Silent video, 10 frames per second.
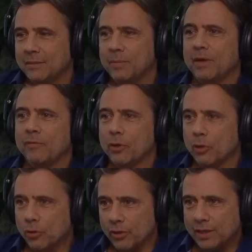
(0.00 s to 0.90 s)
But if you're
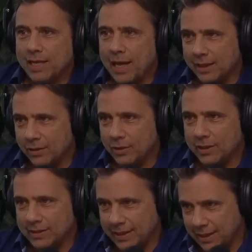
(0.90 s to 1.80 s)
no longer attacked, you
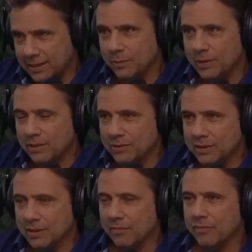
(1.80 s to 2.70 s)
can see that someone else is
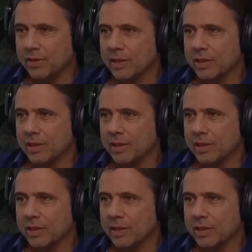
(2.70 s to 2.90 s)
suffering.